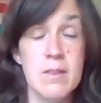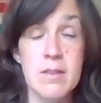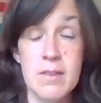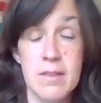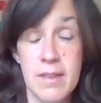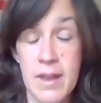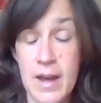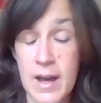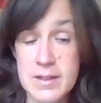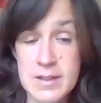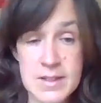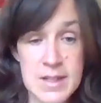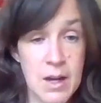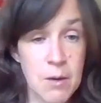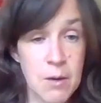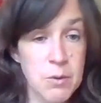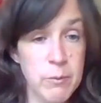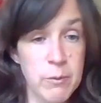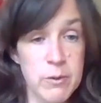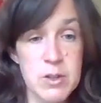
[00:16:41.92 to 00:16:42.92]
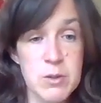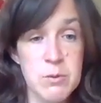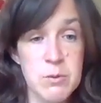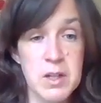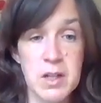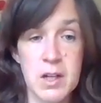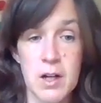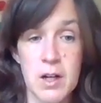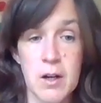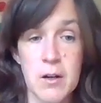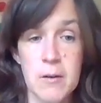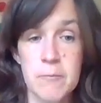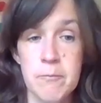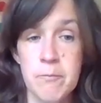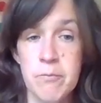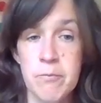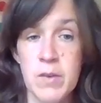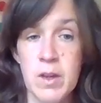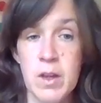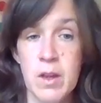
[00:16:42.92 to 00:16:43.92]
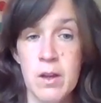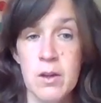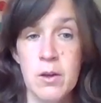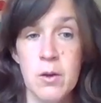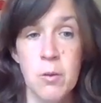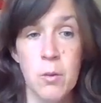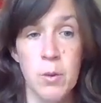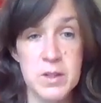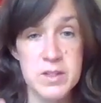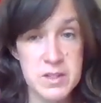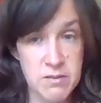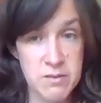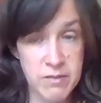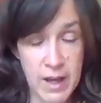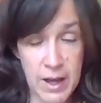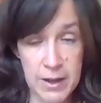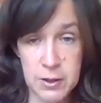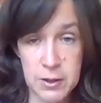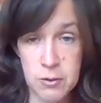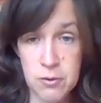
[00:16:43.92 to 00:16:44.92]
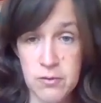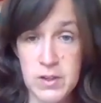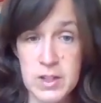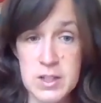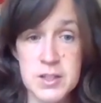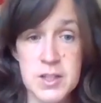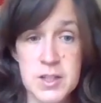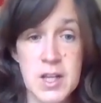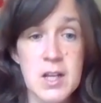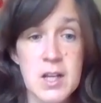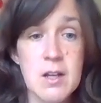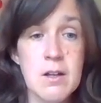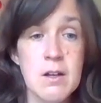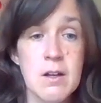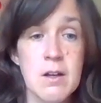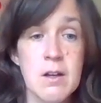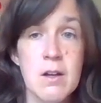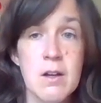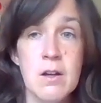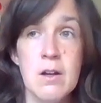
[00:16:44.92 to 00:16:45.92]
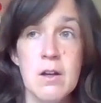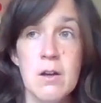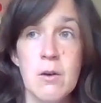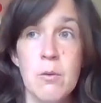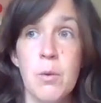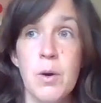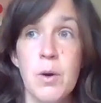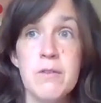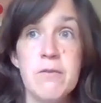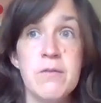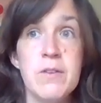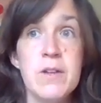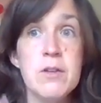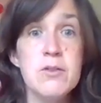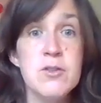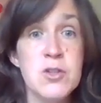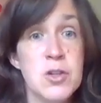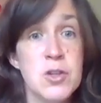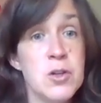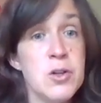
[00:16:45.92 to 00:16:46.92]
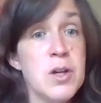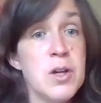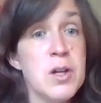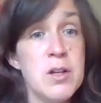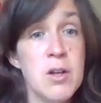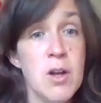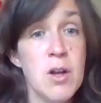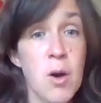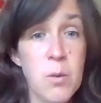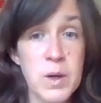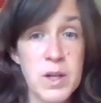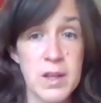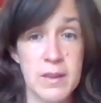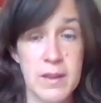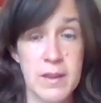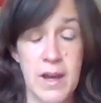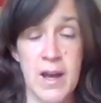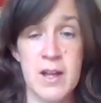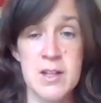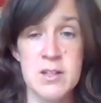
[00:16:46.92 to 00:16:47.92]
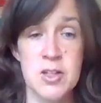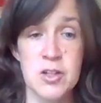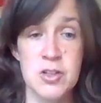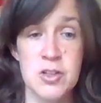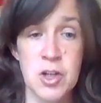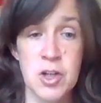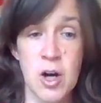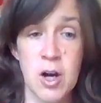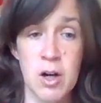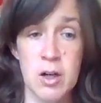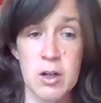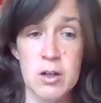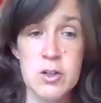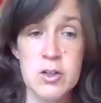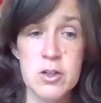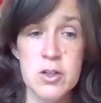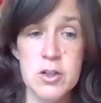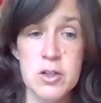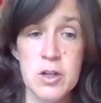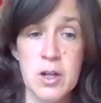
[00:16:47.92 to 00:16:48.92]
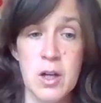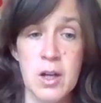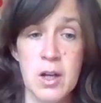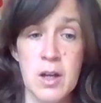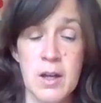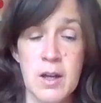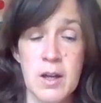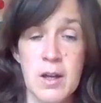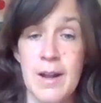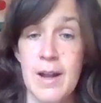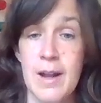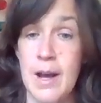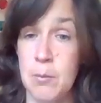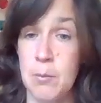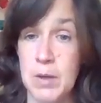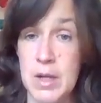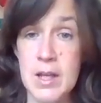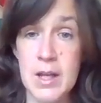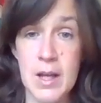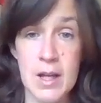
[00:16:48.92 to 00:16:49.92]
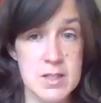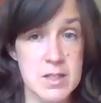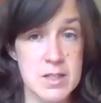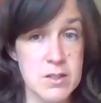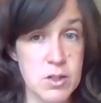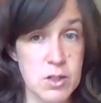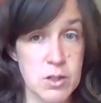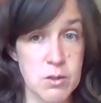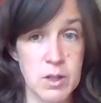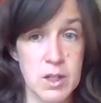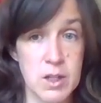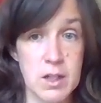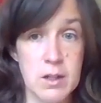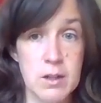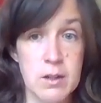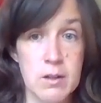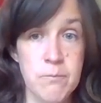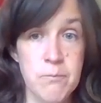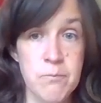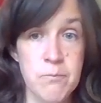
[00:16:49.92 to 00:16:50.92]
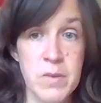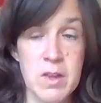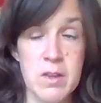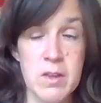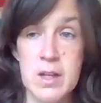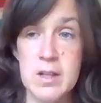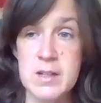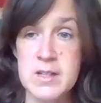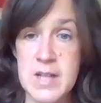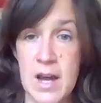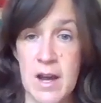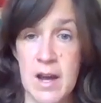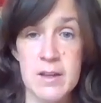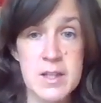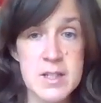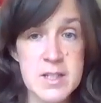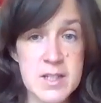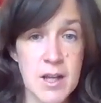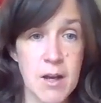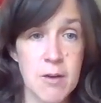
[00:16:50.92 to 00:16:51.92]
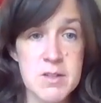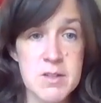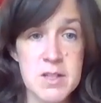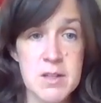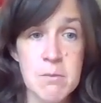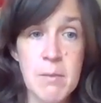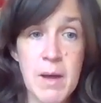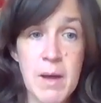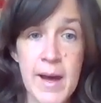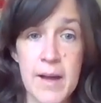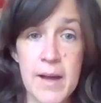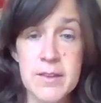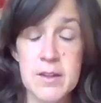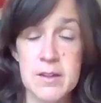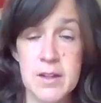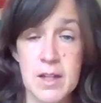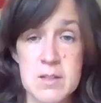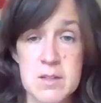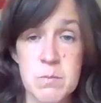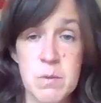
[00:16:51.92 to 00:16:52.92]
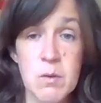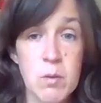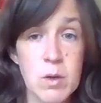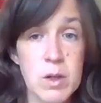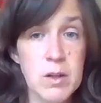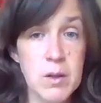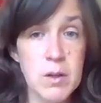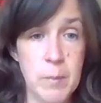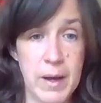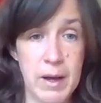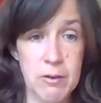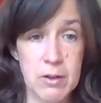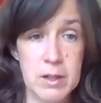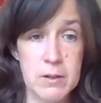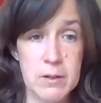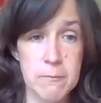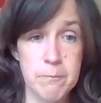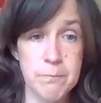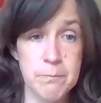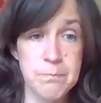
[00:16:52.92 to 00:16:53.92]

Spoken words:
That's not what we're doing here. What's the value of each thing? What feels good knowing that to charge? And how many yeses do you need? Like dial it down to the math and let's be real about it.